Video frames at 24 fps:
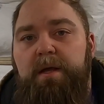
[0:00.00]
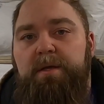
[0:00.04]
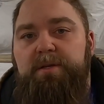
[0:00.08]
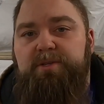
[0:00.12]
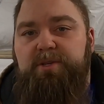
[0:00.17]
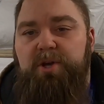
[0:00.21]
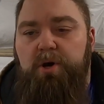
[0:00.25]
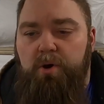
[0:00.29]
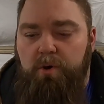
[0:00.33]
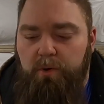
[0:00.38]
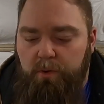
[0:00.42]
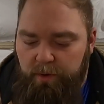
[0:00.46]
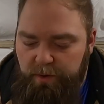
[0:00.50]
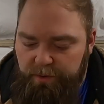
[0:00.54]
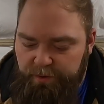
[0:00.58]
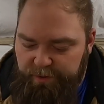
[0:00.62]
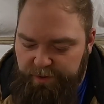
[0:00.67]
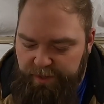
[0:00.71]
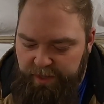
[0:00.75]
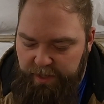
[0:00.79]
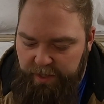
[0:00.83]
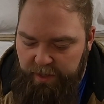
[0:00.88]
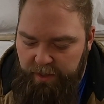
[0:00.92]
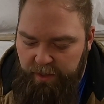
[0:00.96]
So
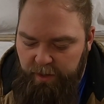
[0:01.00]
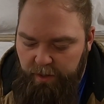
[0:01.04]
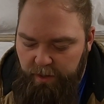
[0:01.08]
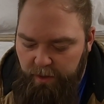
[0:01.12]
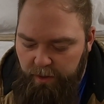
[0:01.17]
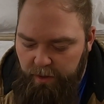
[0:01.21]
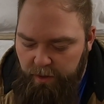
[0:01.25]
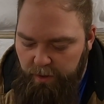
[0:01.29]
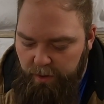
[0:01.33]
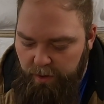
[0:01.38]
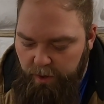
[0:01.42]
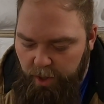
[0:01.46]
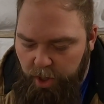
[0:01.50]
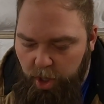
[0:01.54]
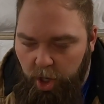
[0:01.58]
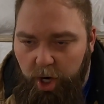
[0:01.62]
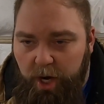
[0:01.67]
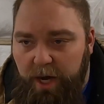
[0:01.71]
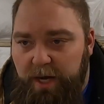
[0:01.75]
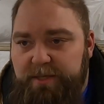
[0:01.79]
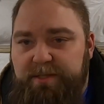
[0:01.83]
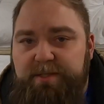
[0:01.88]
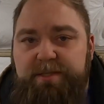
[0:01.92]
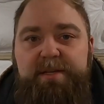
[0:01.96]
the
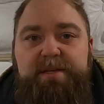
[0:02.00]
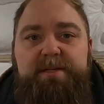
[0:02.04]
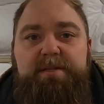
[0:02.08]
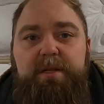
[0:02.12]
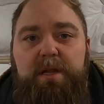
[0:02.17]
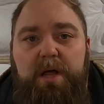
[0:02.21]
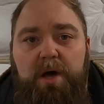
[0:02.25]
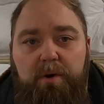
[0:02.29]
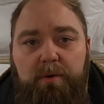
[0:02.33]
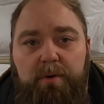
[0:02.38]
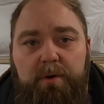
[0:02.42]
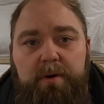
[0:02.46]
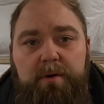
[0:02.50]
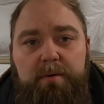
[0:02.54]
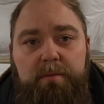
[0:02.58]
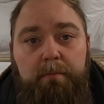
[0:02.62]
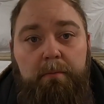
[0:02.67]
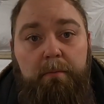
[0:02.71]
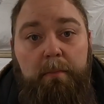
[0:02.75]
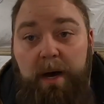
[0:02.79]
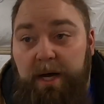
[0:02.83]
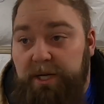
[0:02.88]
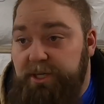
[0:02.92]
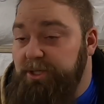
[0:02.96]
cost is lower,
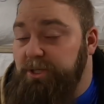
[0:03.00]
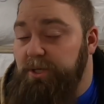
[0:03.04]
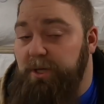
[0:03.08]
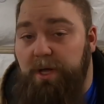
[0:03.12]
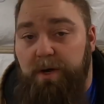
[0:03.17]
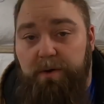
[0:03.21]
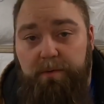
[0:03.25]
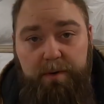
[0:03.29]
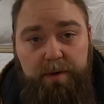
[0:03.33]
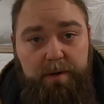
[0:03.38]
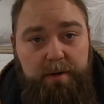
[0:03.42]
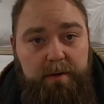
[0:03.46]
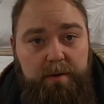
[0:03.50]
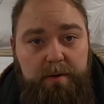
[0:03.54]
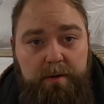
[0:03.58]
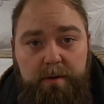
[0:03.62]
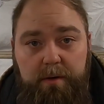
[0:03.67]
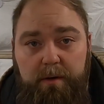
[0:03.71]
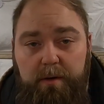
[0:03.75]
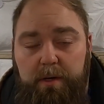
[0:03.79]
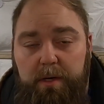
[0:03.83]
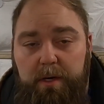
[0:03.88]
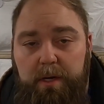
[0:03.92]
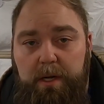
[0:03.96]
much lower,
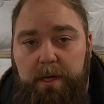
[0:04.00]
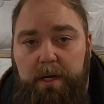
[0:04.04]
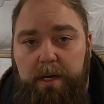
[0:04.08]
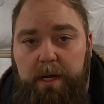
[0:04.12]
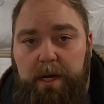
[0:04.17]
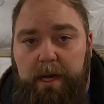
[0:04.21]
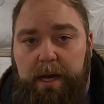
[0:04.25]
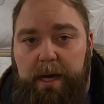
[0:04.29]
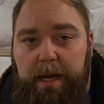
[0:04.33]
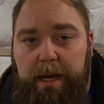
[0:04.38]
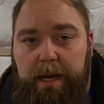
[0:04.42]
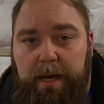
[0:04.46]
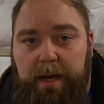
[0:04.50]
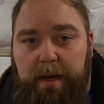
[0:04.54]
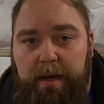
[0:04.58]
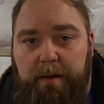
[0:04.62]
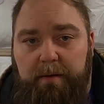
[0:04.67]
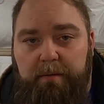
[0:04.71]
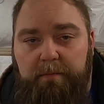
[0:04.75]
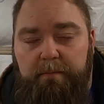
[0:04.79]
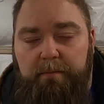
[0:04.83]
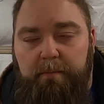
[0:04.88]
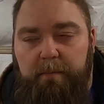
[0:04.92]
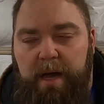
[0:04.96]

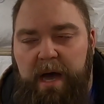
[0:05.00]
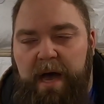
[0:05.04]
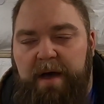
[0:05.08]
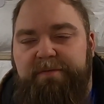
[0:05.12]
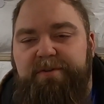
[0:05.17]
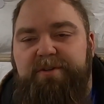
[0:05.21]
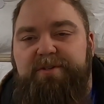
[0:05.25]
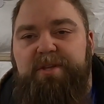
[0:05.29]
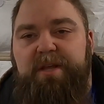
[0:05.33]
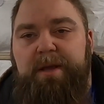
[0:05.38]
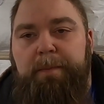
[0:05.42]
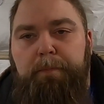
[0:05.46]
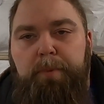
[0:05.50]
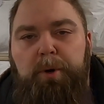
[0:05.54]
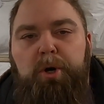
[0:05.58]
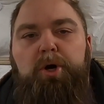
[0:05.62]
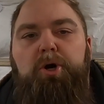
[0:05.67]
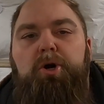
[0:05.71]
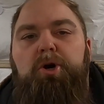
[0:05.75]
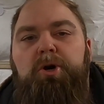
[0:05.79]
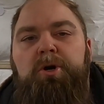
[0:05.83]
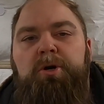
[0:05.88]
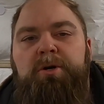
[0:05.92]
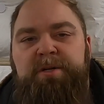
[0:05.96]
obviously
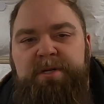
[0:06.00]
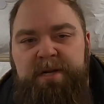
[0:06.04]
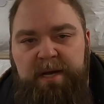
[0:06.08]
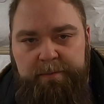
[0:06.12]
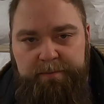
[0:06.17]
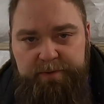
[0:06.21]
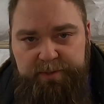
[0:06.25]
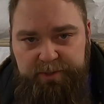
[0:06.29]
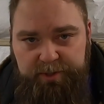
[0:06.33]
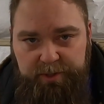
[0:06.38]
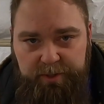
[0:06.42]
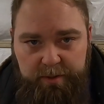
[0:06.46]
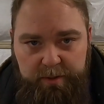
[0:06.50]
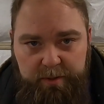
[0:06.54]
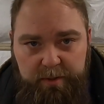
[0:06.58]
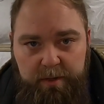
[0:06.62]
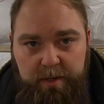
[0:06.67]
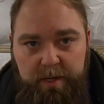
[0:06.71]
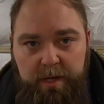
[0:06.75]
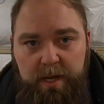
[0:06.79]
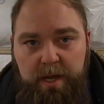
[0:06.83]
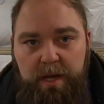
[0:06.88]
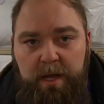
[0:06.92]
per dumpster.